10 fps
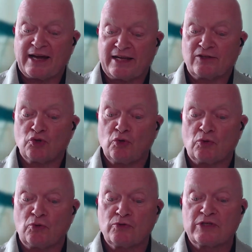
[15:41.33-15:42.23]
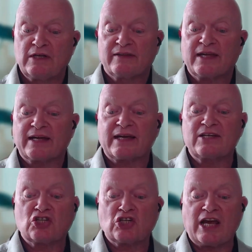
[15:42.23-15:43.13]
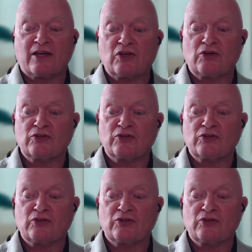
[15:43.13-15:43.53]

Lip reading: tools that can check your